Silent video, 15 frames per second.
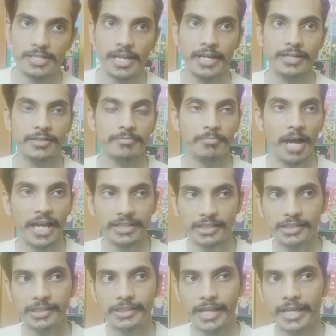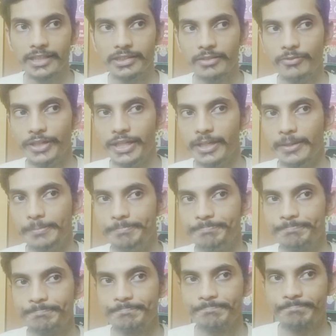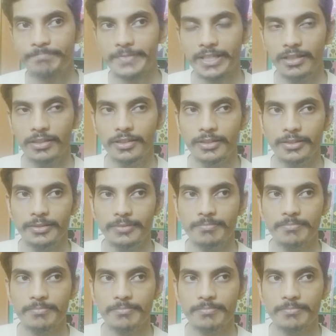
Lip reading: and I really like the way uh,